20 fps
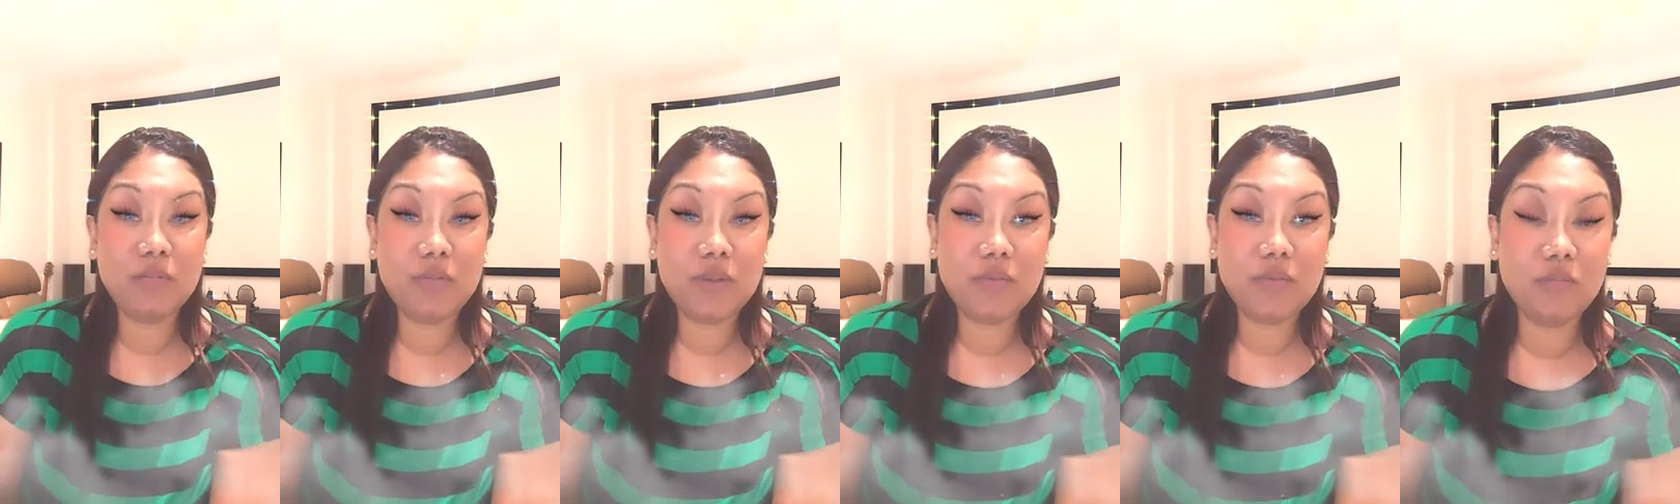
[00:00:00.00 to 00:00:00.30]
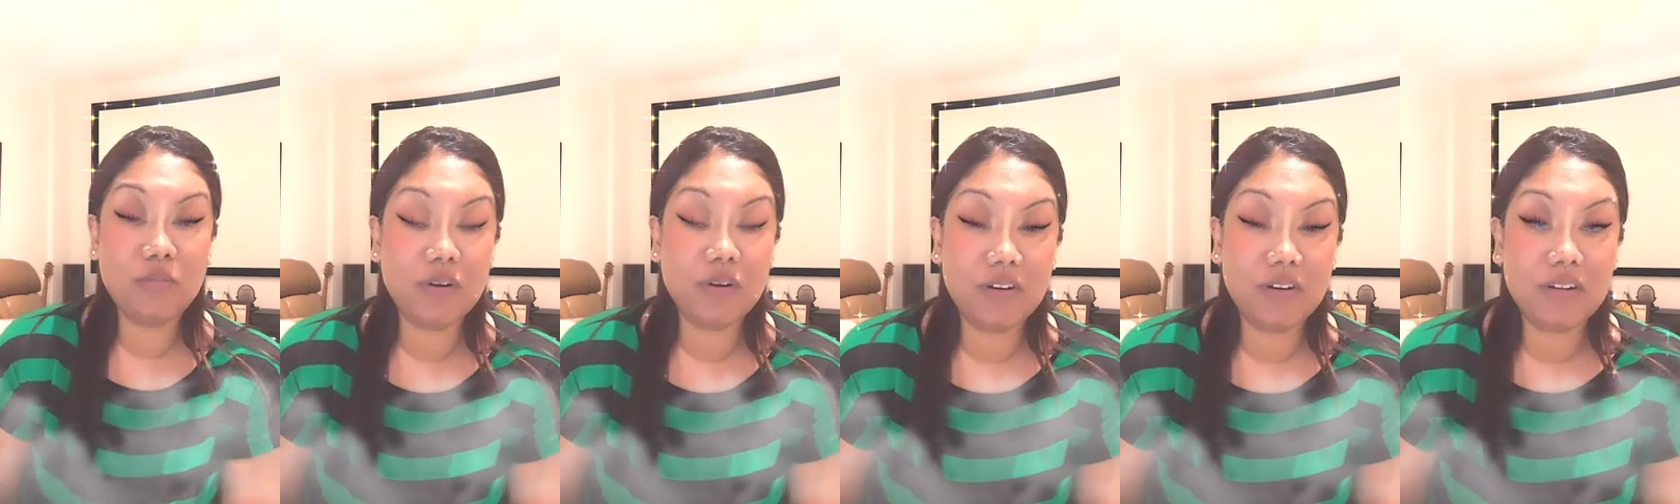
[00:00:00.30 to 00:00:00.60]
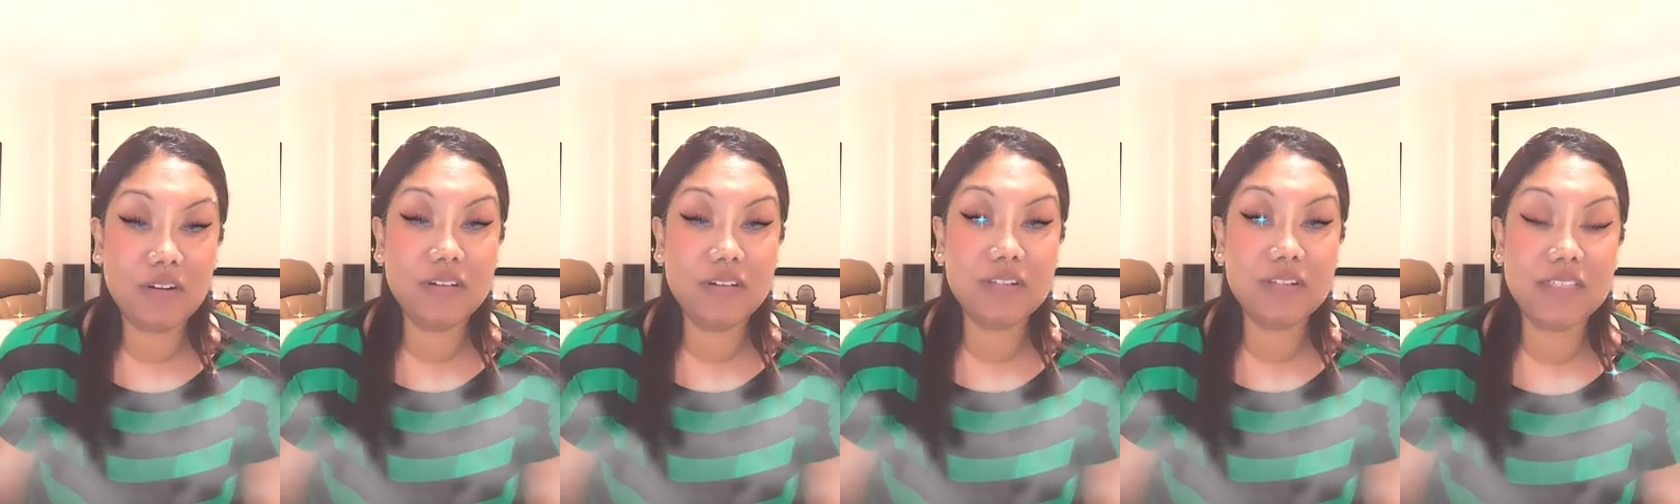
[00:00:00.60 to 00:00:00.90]
we
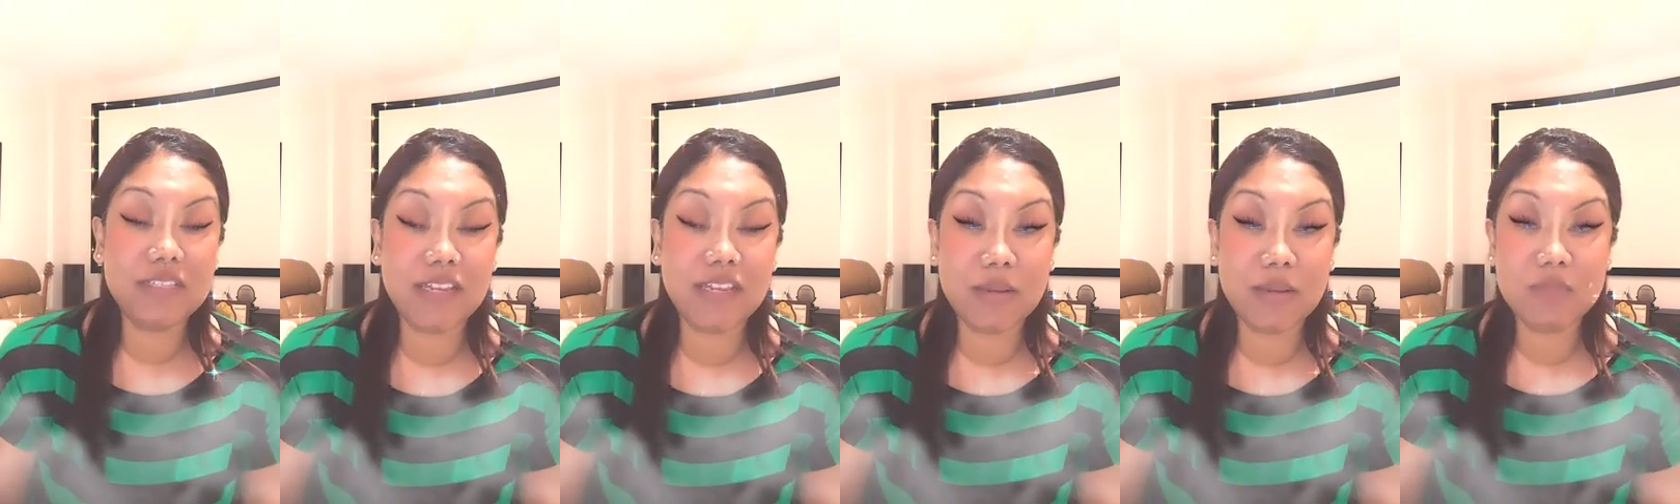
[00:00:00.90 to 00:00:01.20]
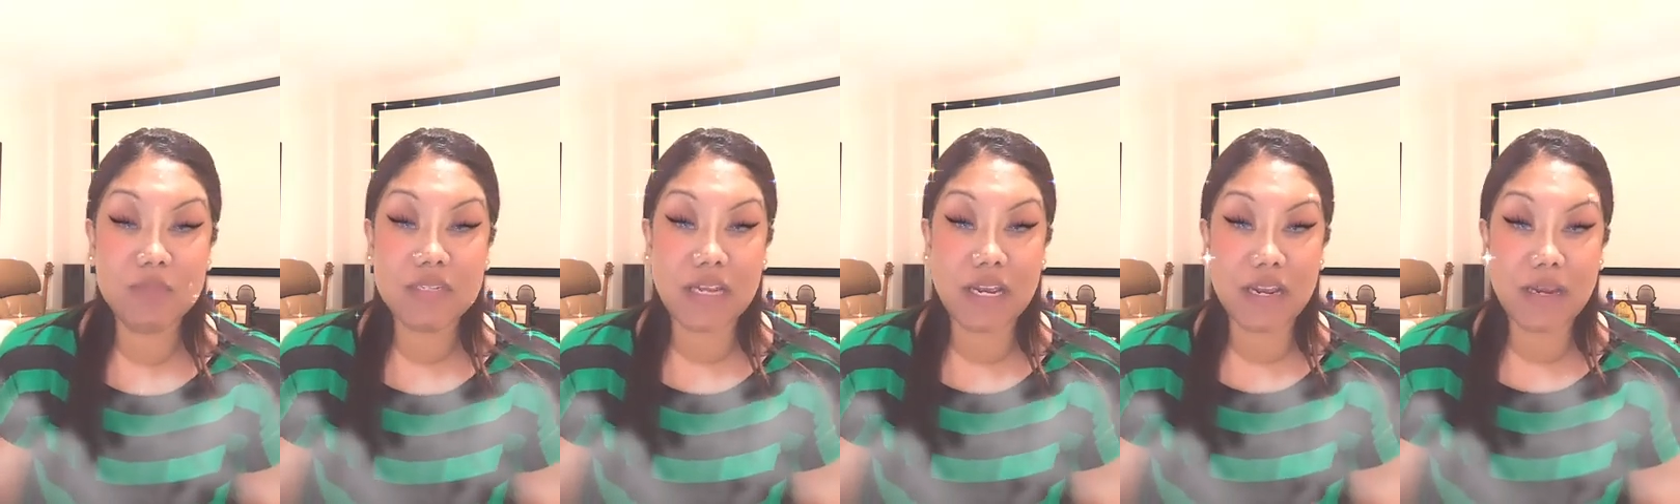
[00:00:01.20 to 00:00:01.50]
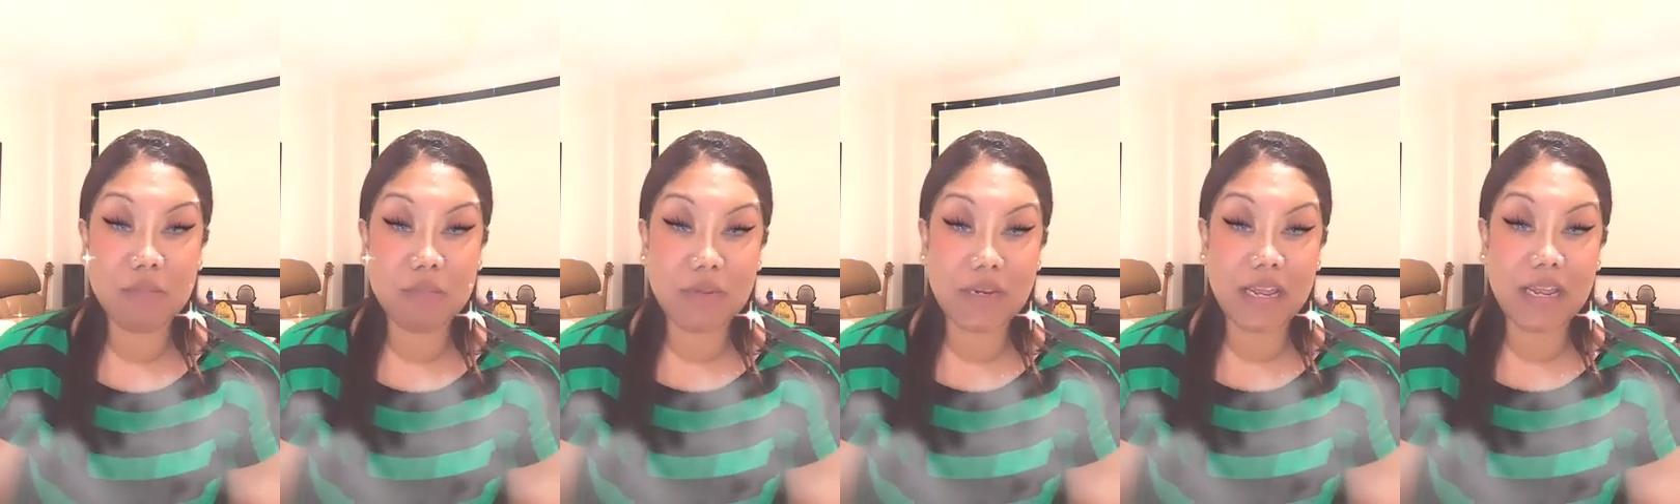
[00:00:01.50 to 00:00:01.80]
were same
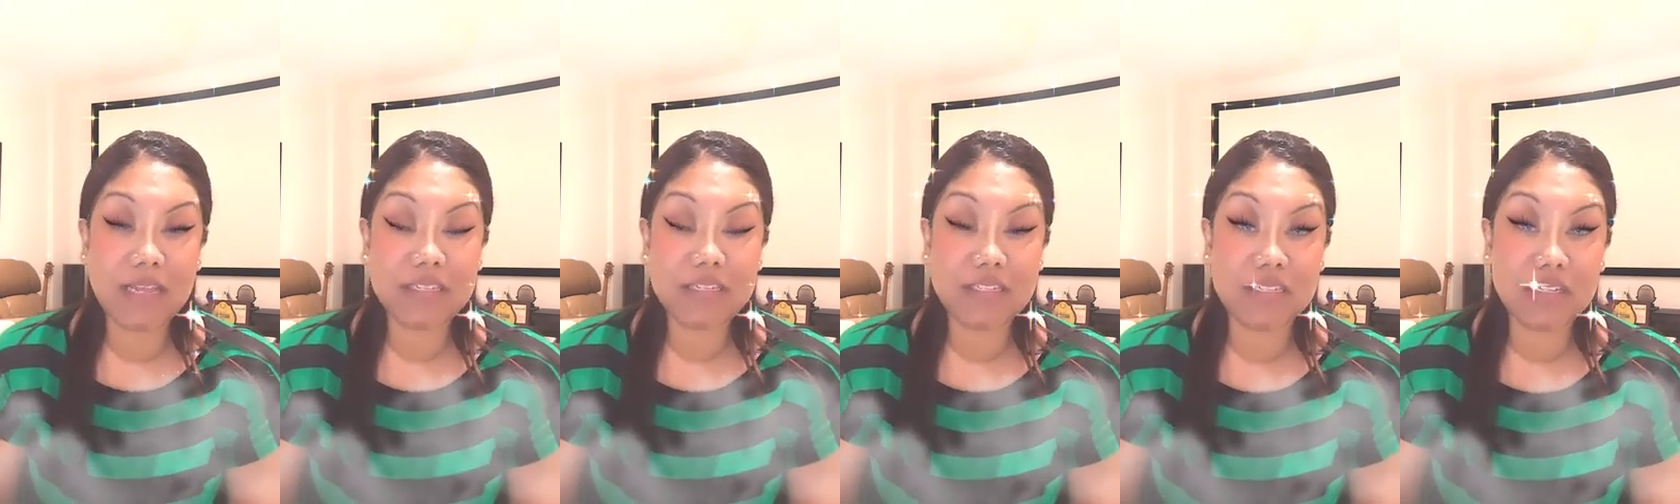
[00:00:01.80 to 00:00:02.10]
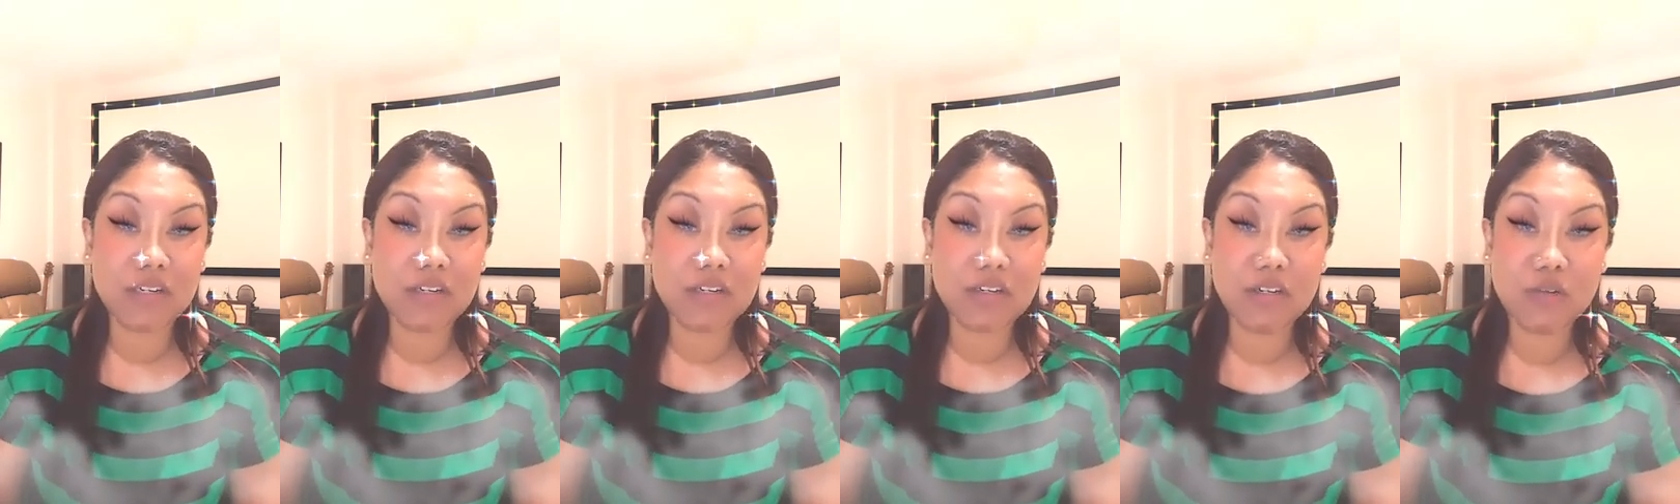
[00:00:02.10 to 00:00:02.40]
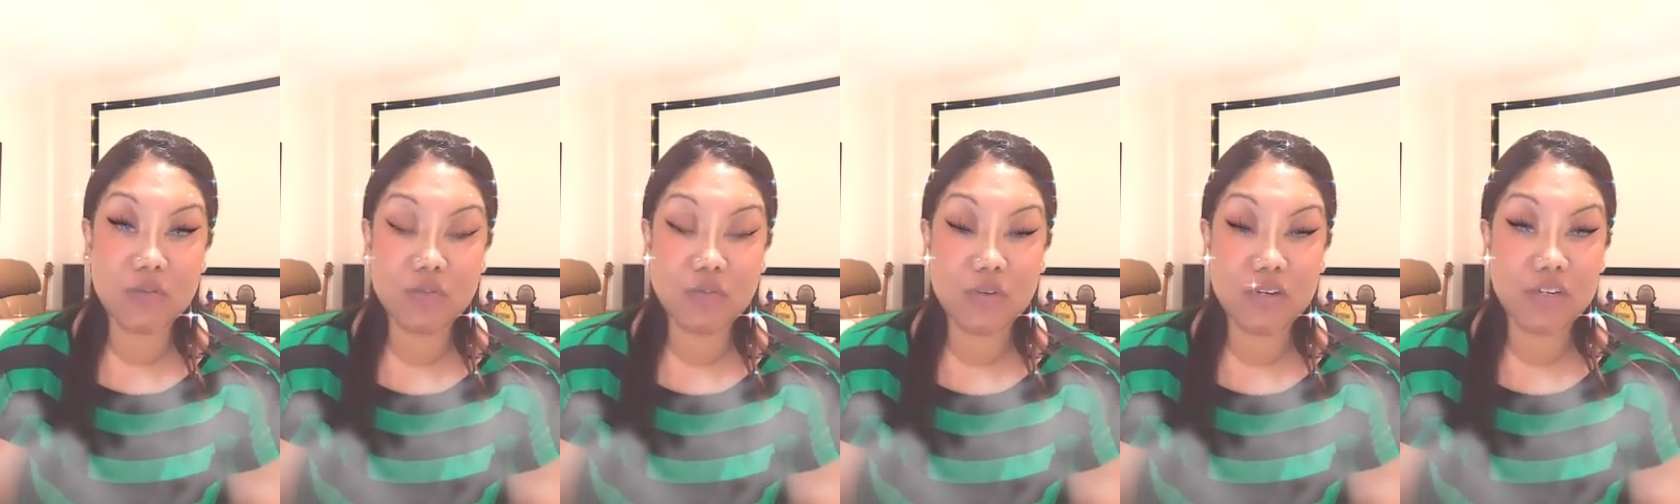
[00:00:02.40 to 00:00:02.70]
time last
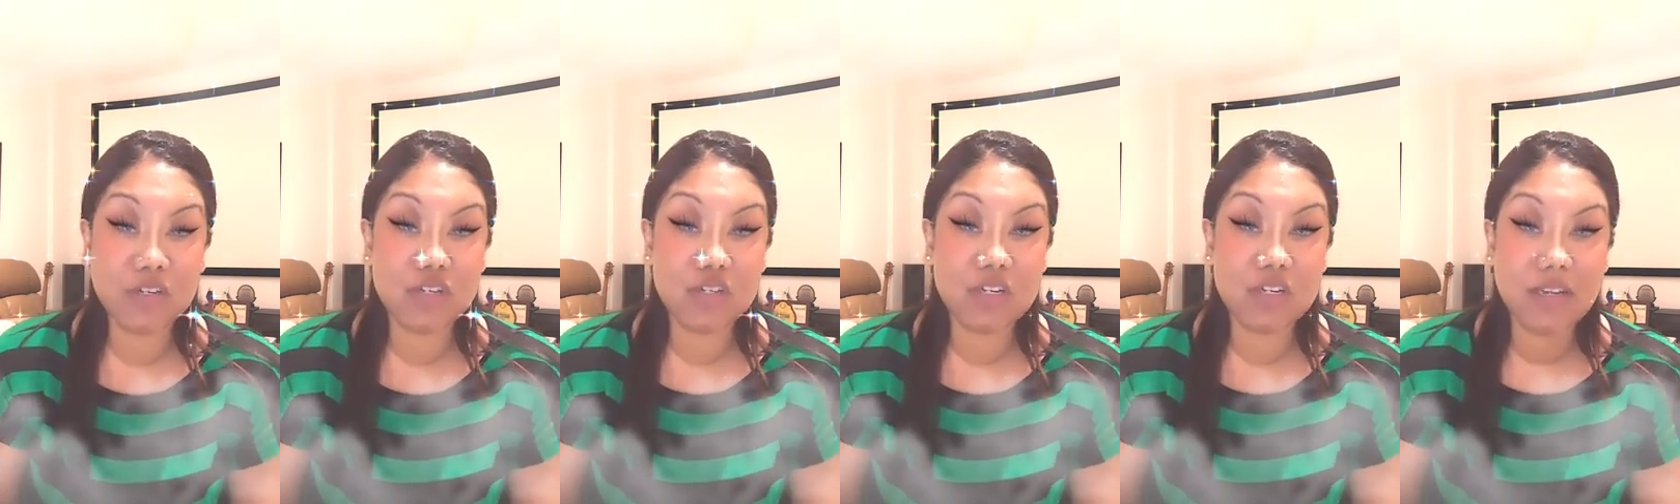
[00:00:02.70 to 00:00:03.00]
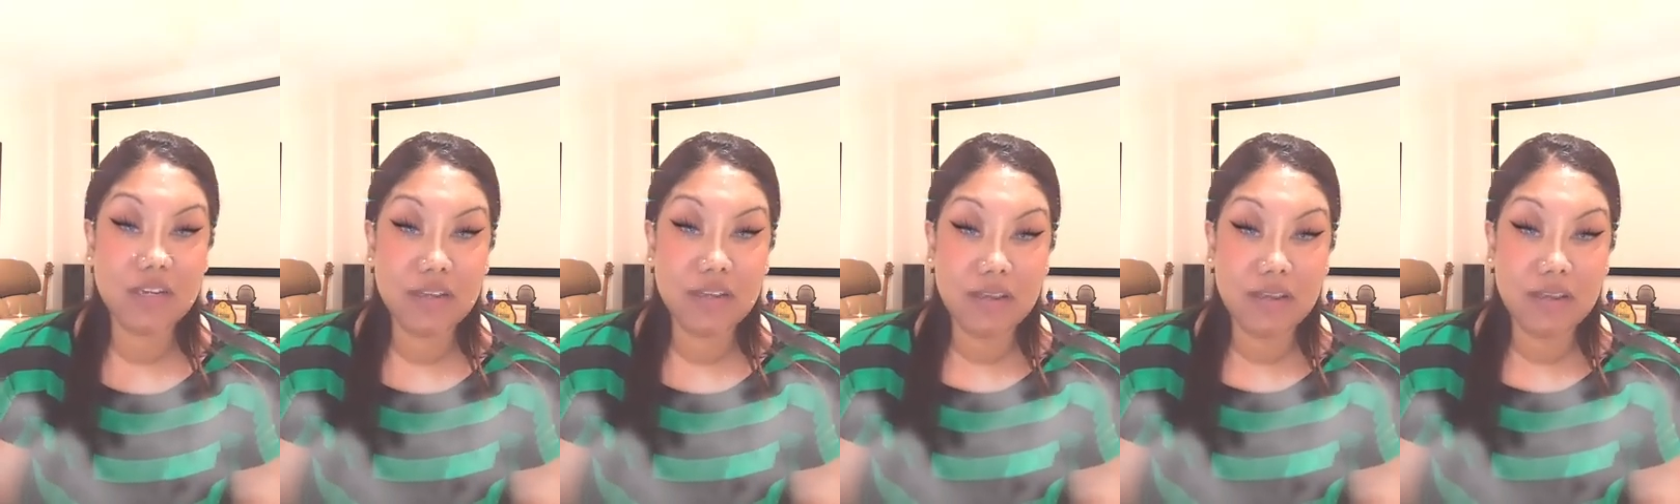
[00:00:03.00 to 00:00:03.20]
year, which